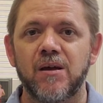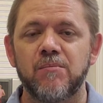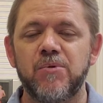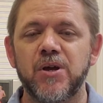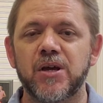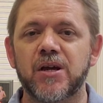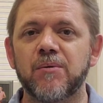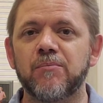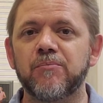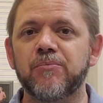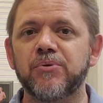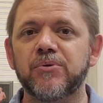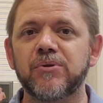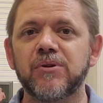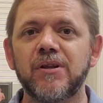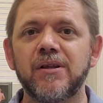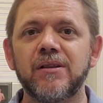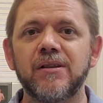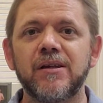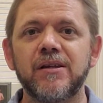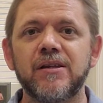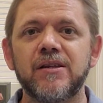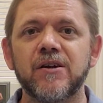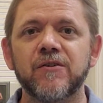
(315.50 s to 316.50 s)
Be a
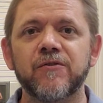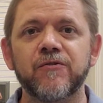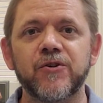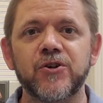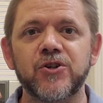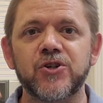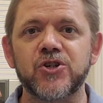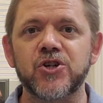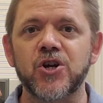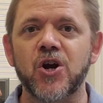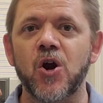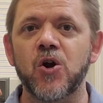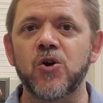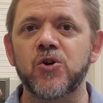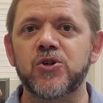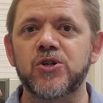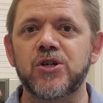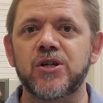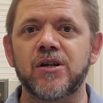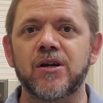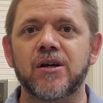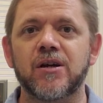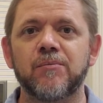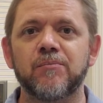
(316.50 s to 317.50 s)
completely different
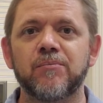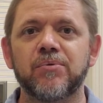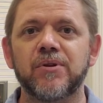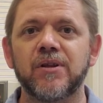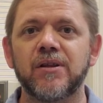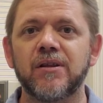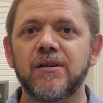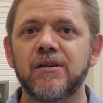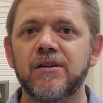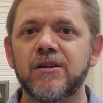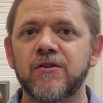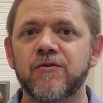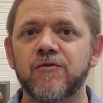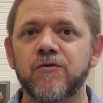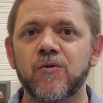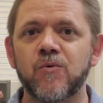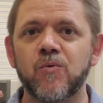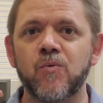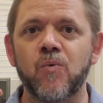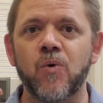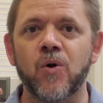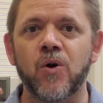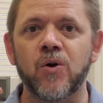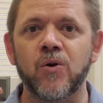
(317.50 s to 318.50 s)
church in a completely
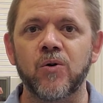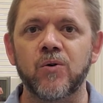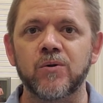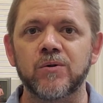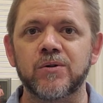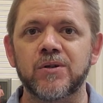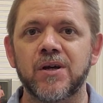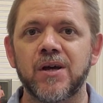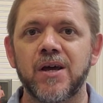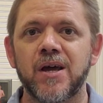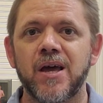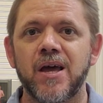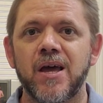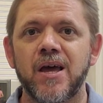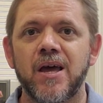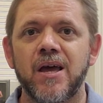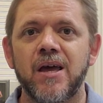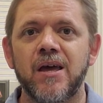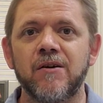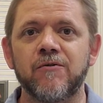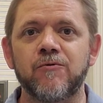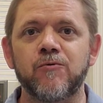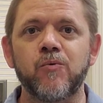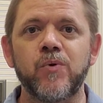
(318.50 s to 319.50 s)
different world
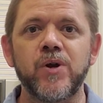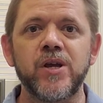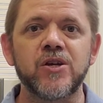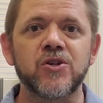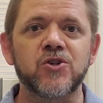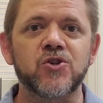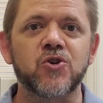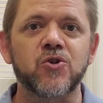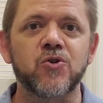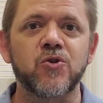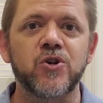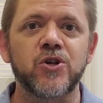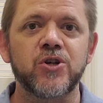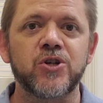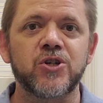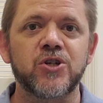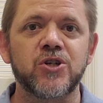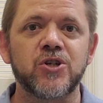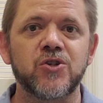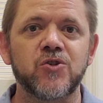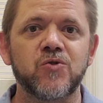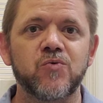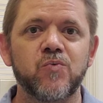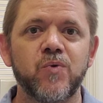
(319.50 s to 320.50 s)
if we as
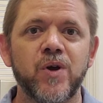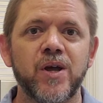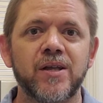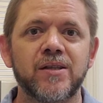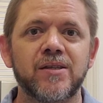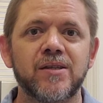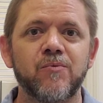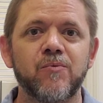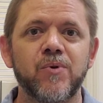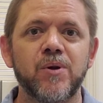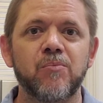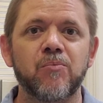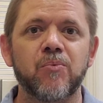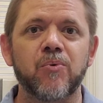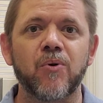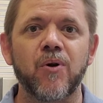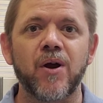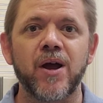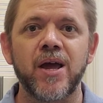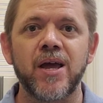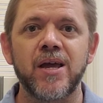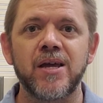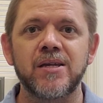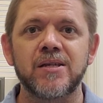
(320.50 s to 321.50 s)
Christians went and we
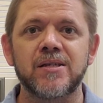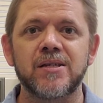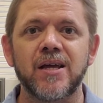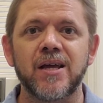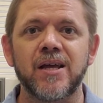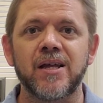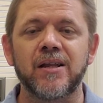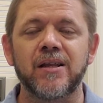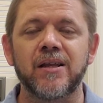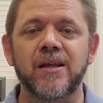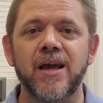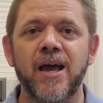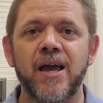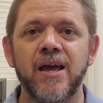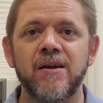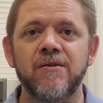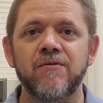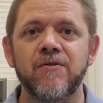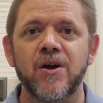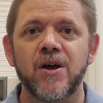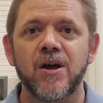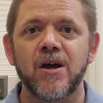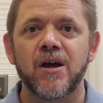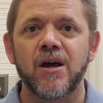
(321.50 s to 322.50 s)
praised and
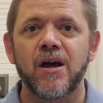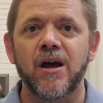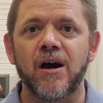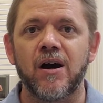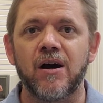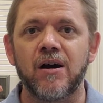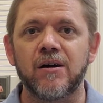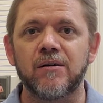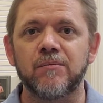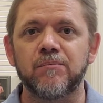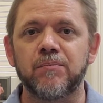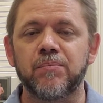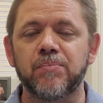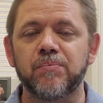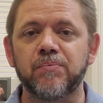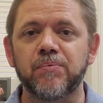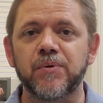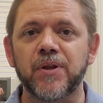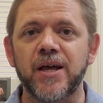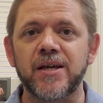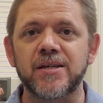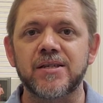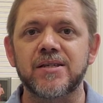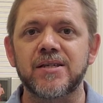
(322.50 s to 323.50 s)
gave
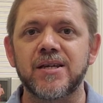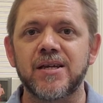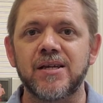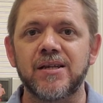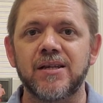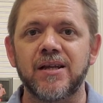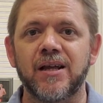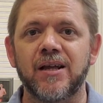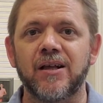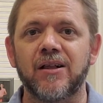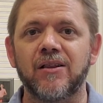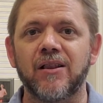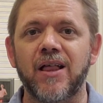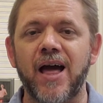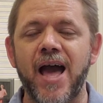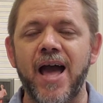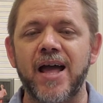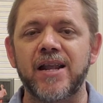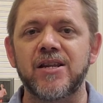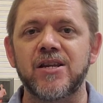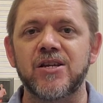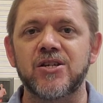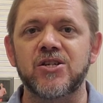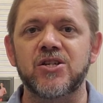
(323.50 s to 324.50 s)
blessing and
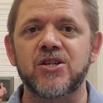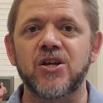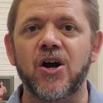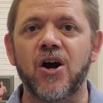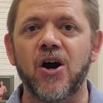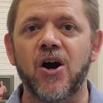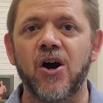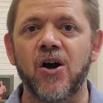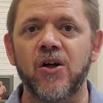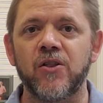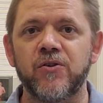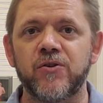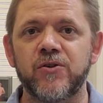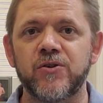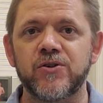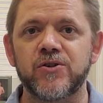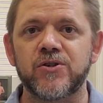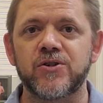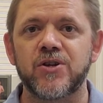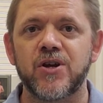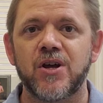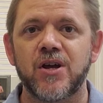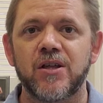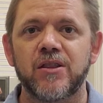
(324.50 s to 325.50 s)
gladness to
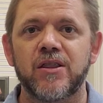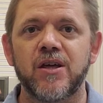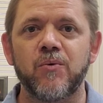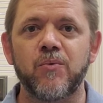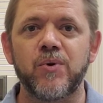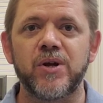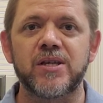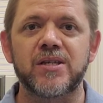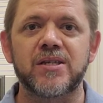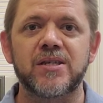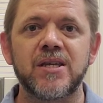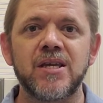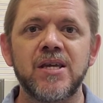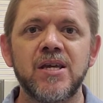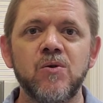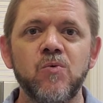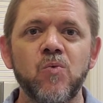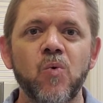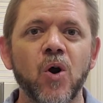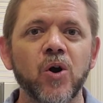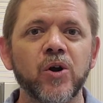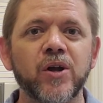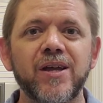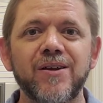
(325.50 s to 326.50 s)
others that we see
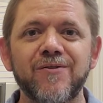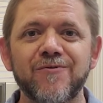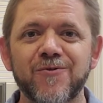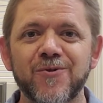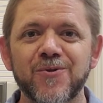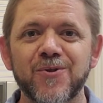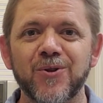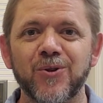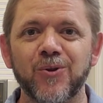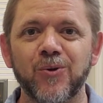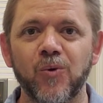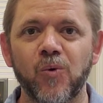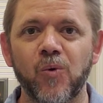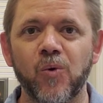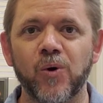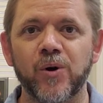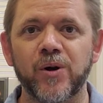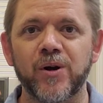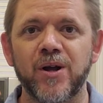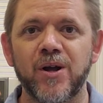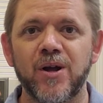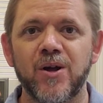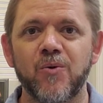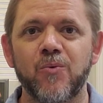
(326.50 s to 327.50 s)
working for the
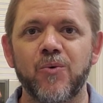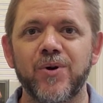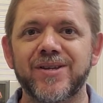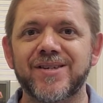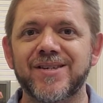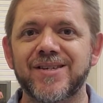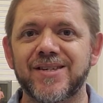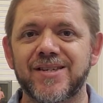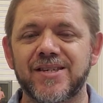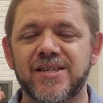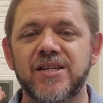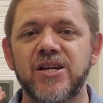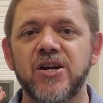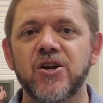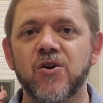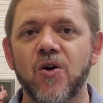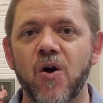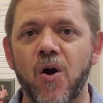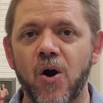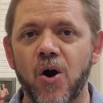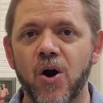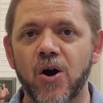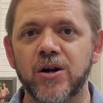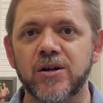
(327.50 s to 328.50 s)
Lord with sincere
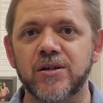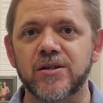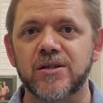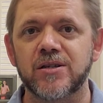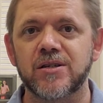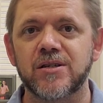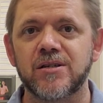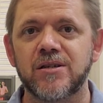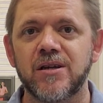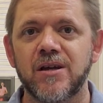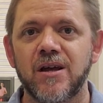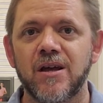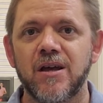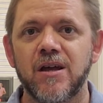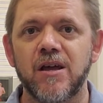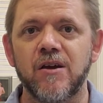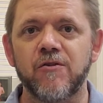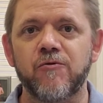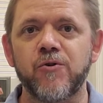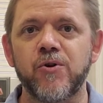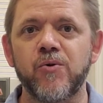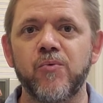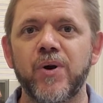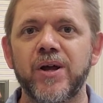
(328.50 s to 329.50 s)
hearts.
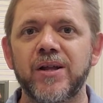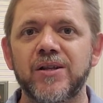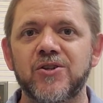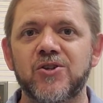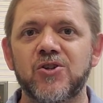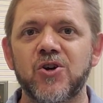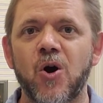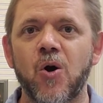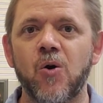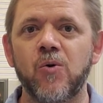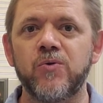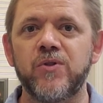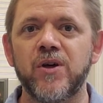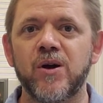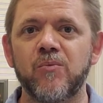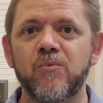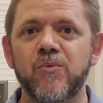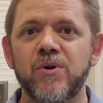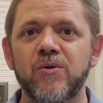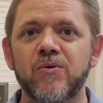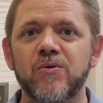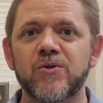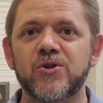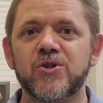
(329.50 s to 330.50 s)
If we went and told them
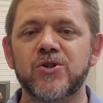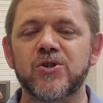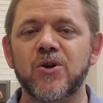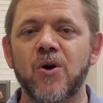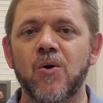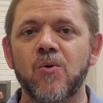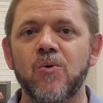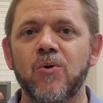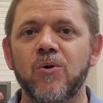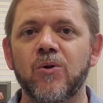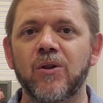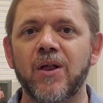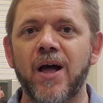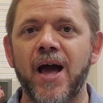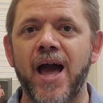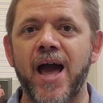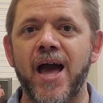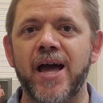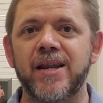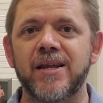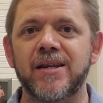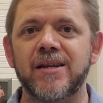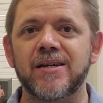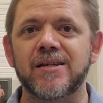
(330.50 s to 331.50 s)
we were so
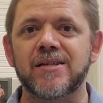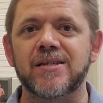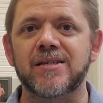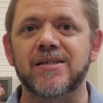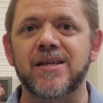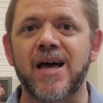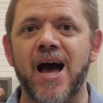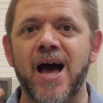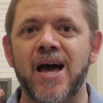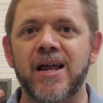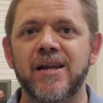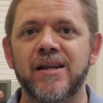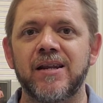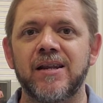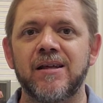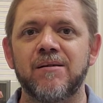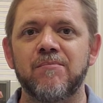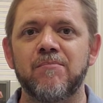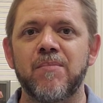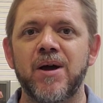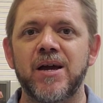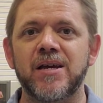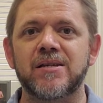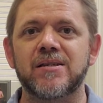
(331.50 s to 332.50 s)
glad and excited and
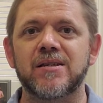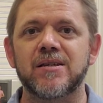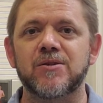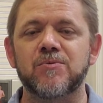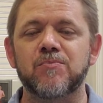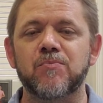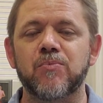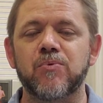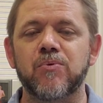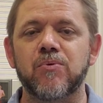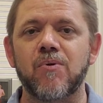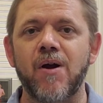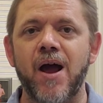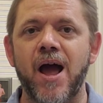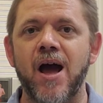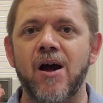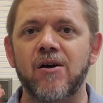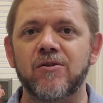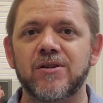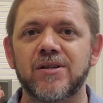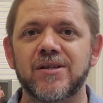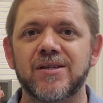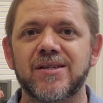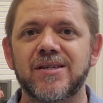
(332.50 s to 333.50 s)
it makes us
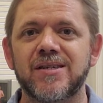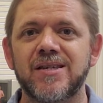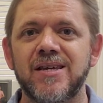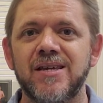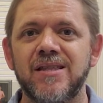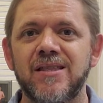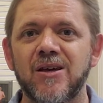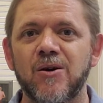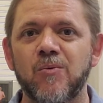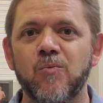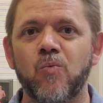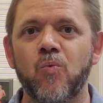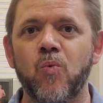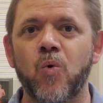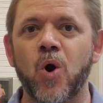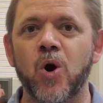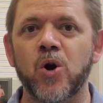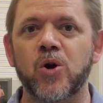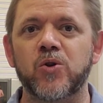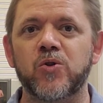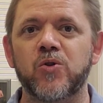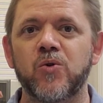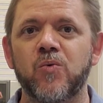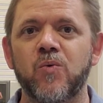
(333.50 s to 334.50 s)
proud to see them
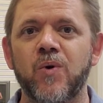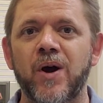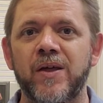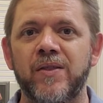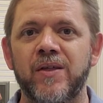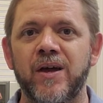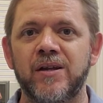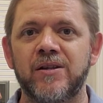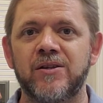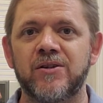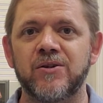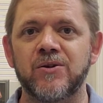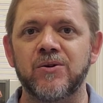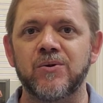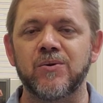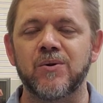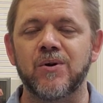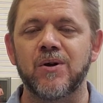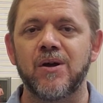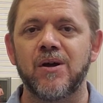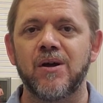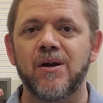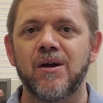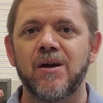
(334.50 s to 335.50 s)
work the way they do,
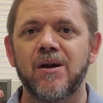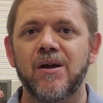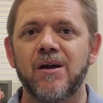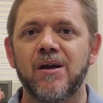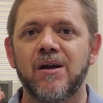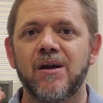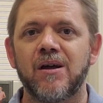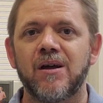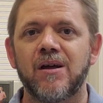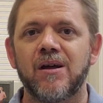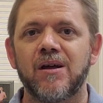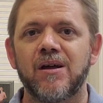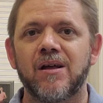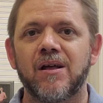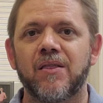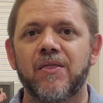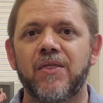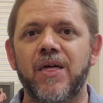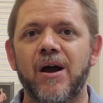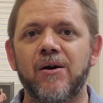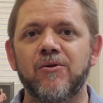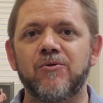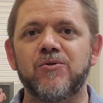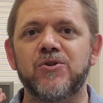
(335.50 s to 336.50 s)

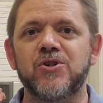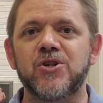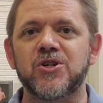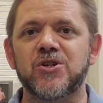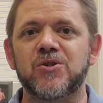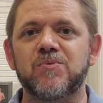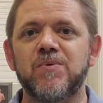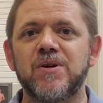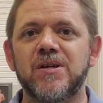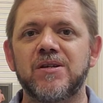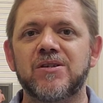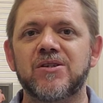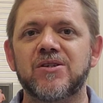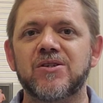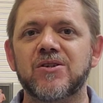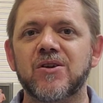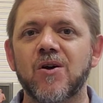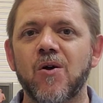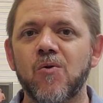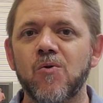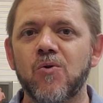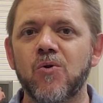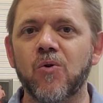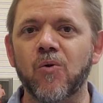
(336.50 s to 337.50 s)
that would just be
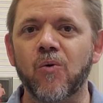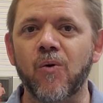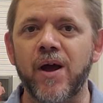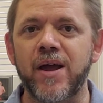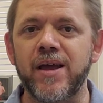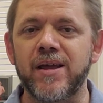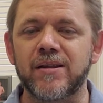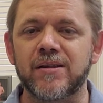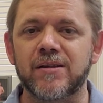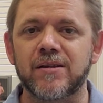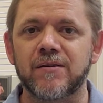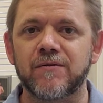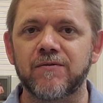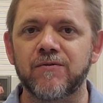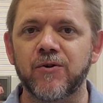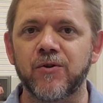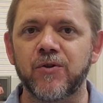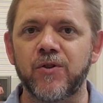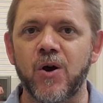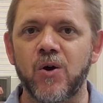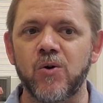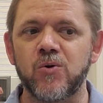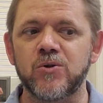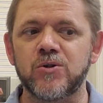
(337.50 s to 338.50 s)
so great for
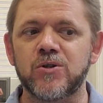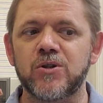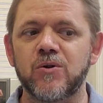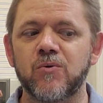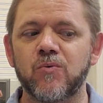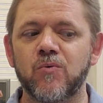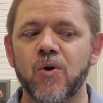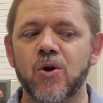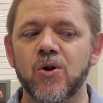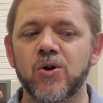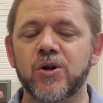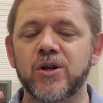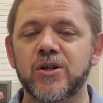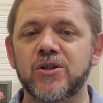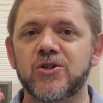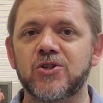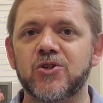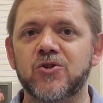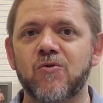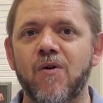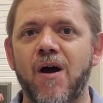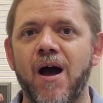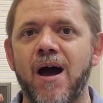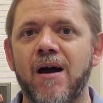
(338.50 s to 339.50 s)
those that work and
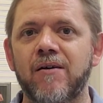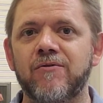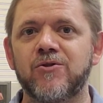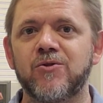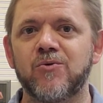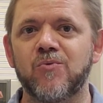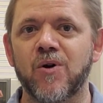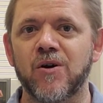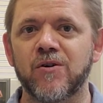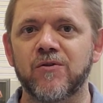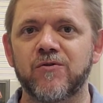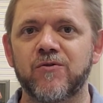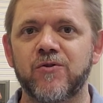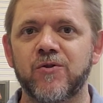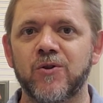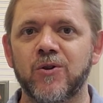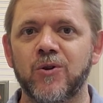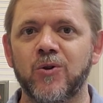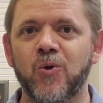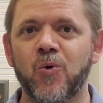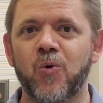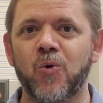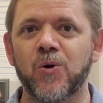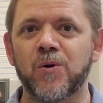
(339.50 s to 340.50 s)
strive to work for
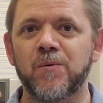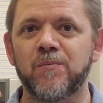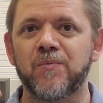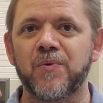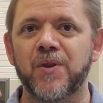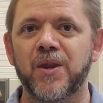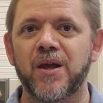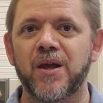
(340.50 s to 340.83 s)
the Lord.